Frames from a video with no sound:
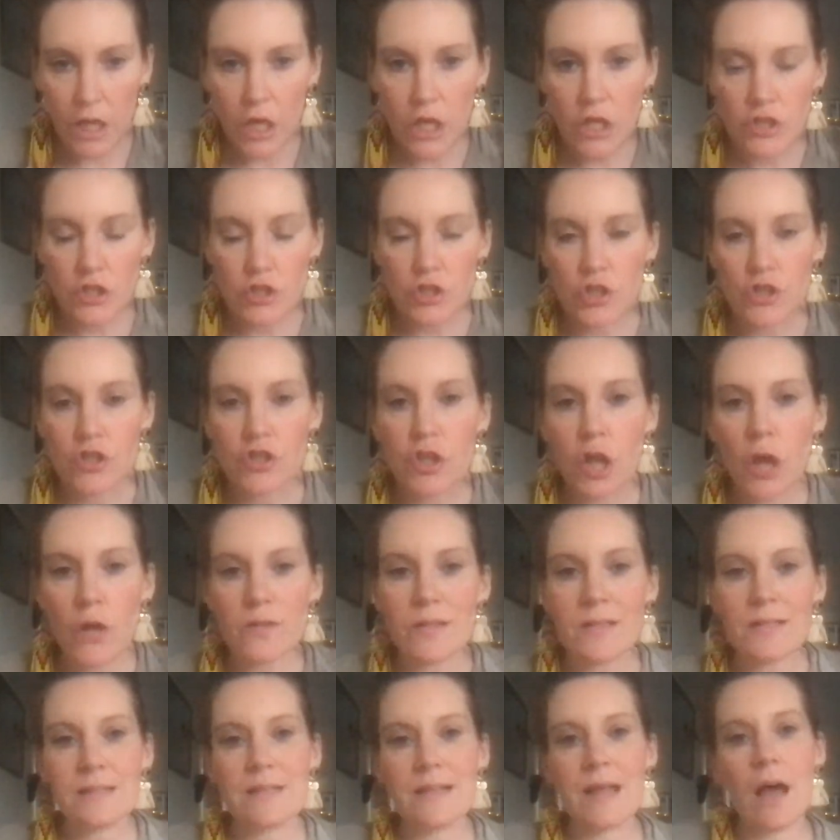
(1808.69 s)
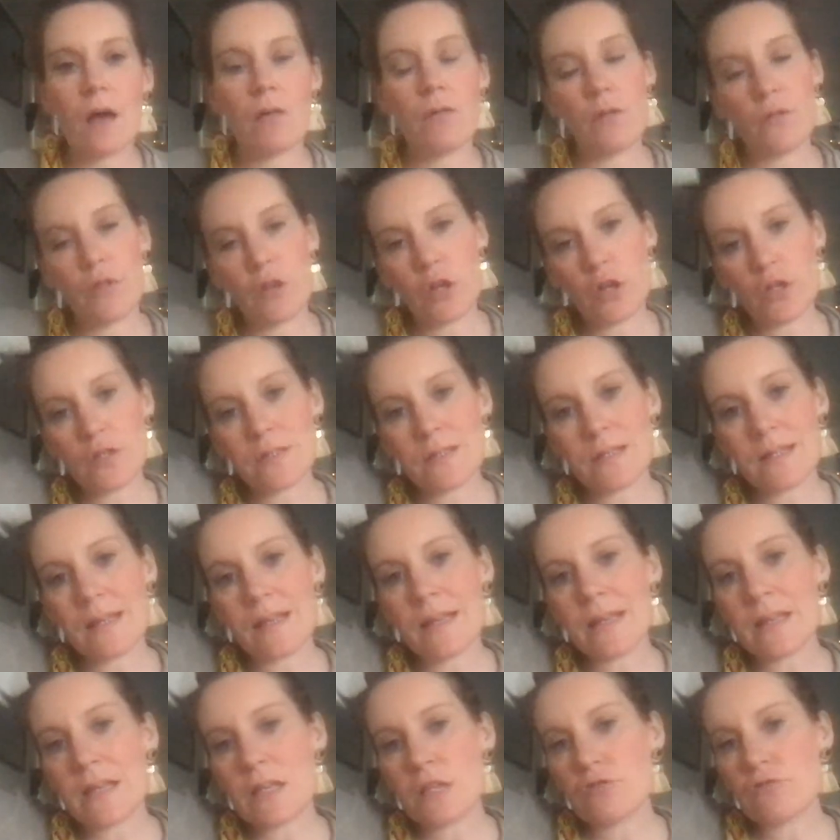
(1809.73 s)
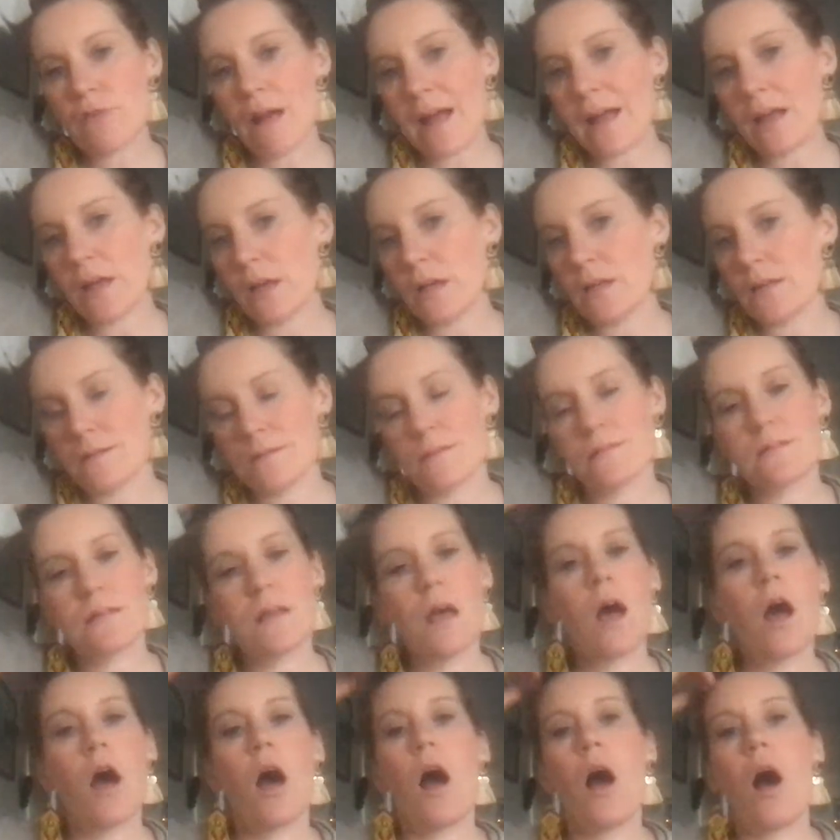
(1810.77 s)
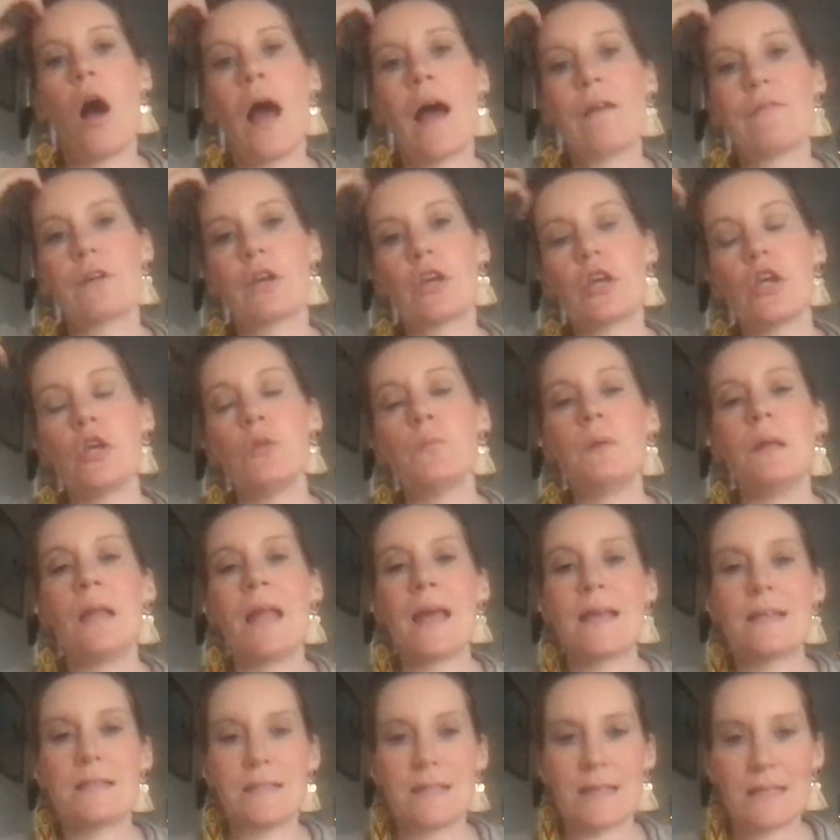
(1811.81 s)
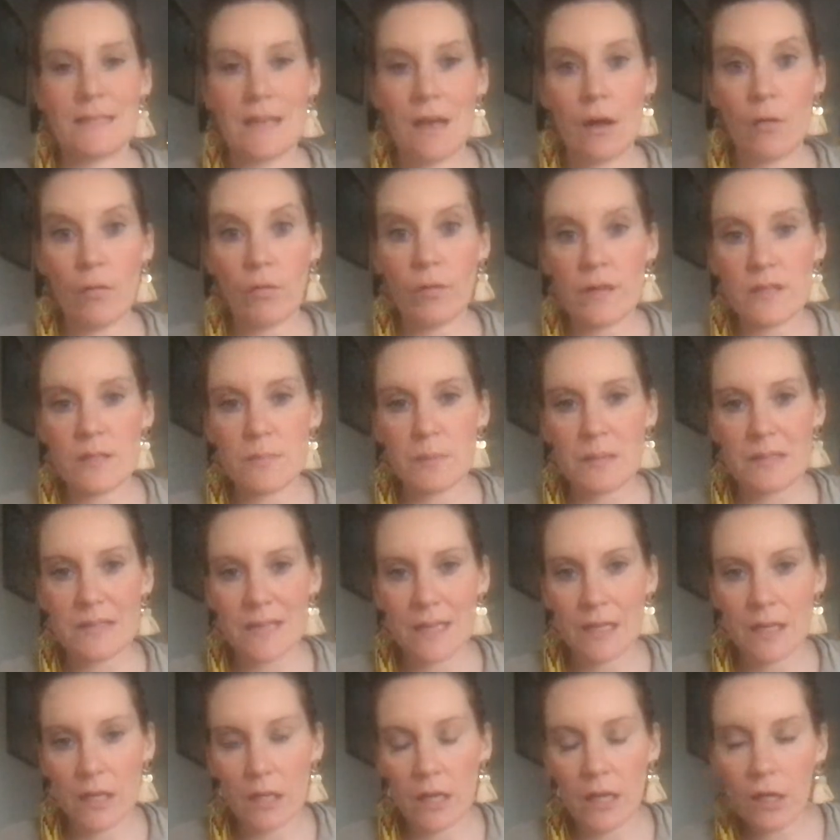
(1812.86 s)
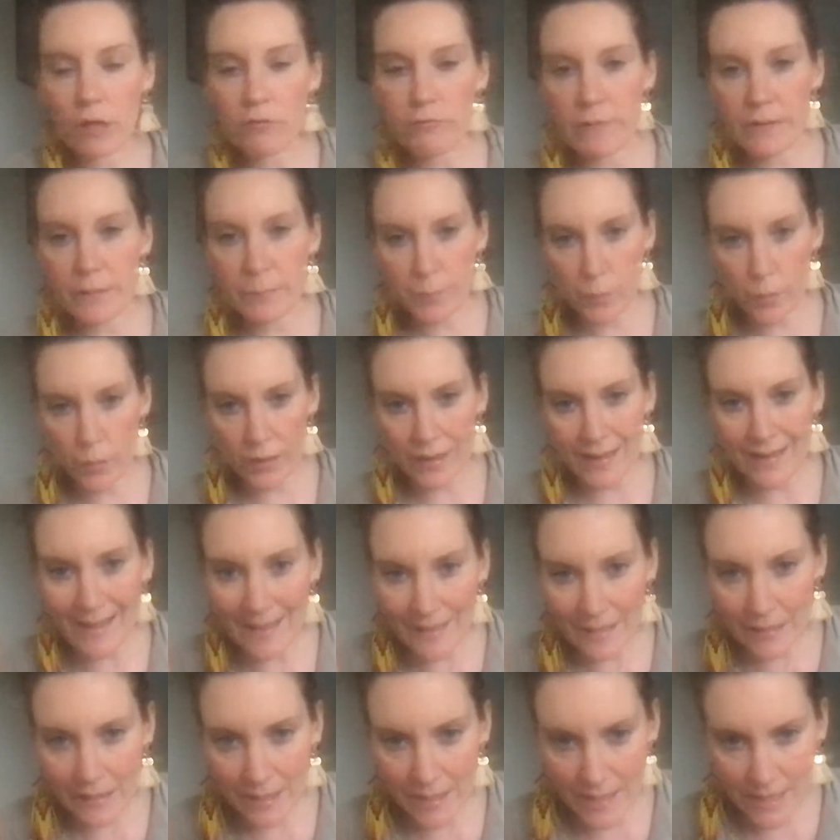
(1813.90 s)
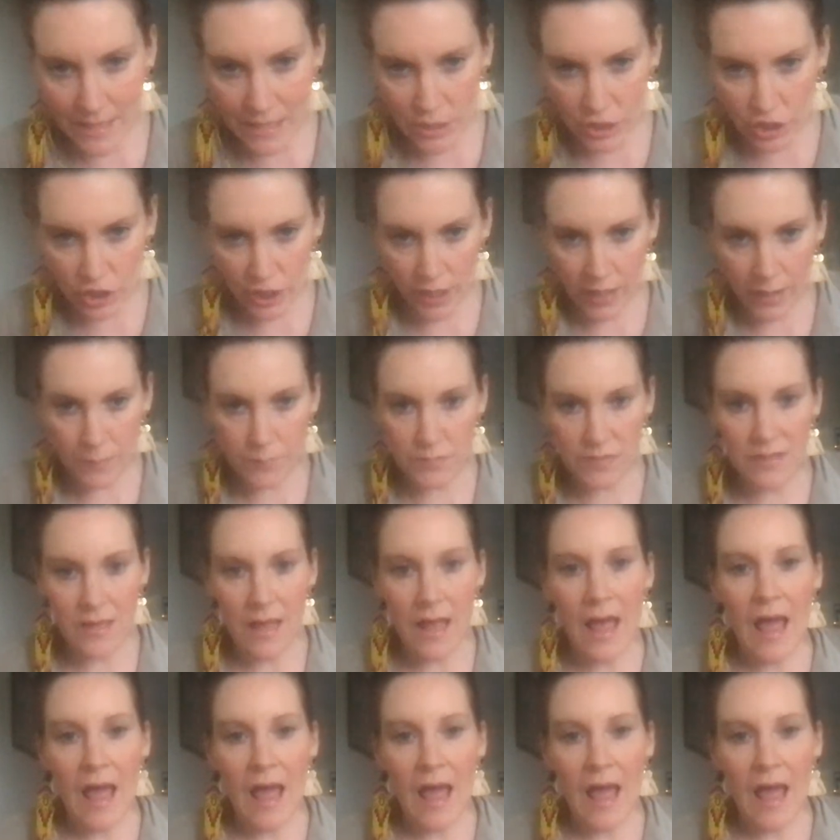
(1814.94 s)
So just notice now that the Kundalini dragons have accumulated on this particular grid point in Egypt,